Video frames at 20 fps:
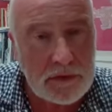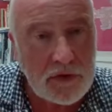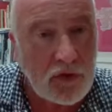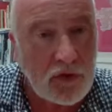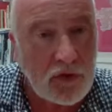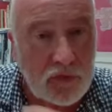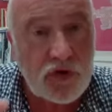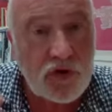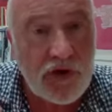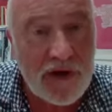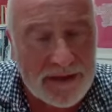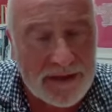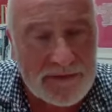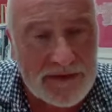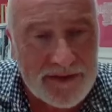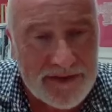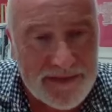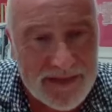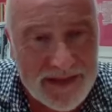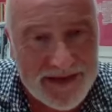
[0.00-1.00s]
You know, you
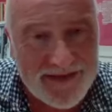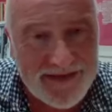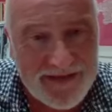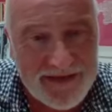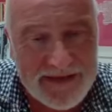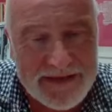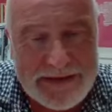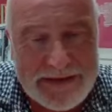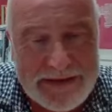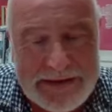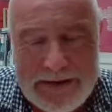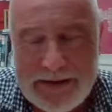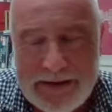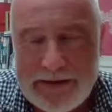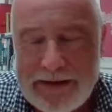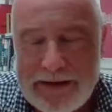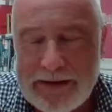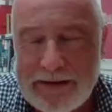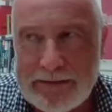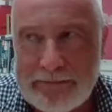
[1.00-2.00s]
can't think
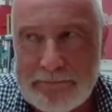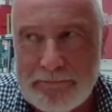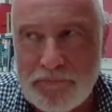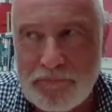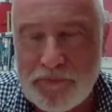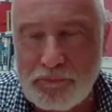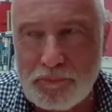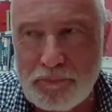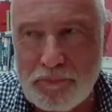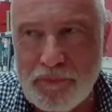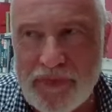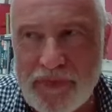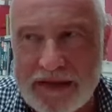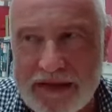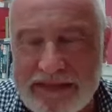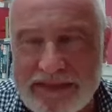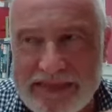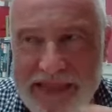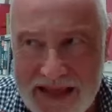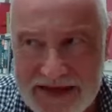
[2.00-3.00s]
um,
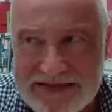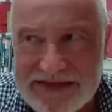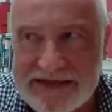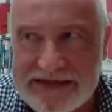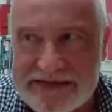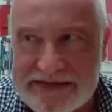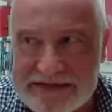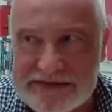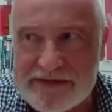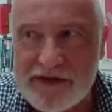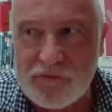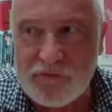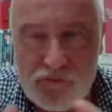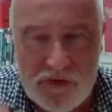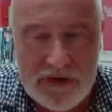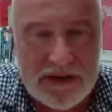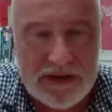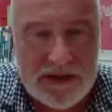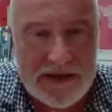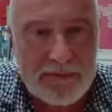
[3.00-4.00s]
that that isn't a
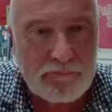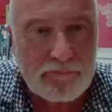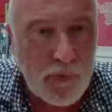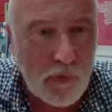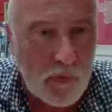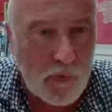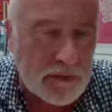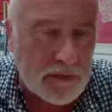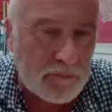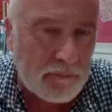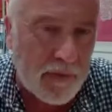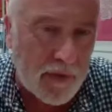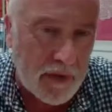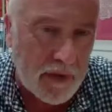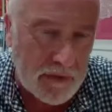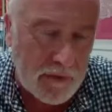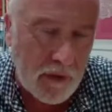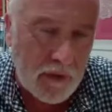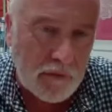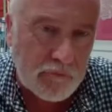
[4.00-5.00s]
really important
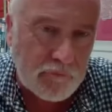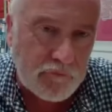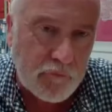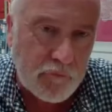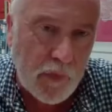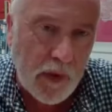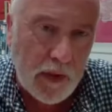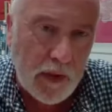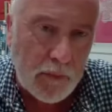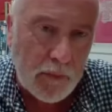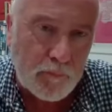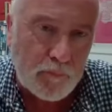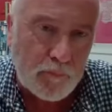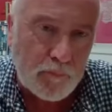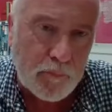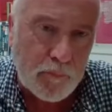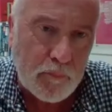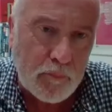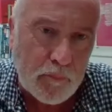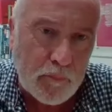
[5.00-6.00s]
part of, um,
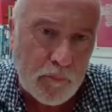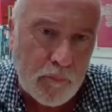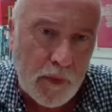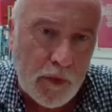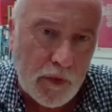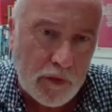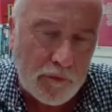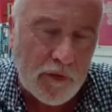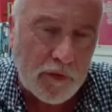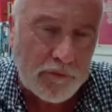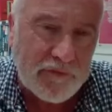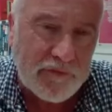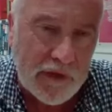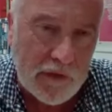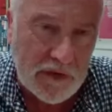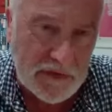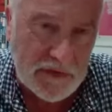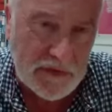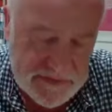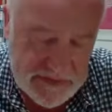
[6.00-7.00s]
of, of the
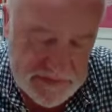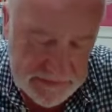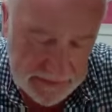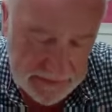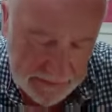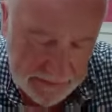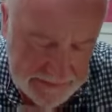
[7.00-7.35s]
Hutcheson